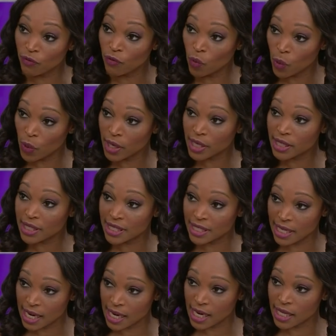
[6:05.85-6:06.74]
voice
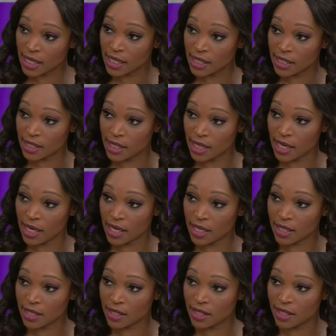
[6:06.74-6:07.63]
saying these
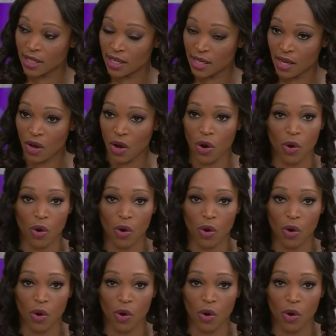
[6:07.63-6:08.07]
things. Mm -hmm.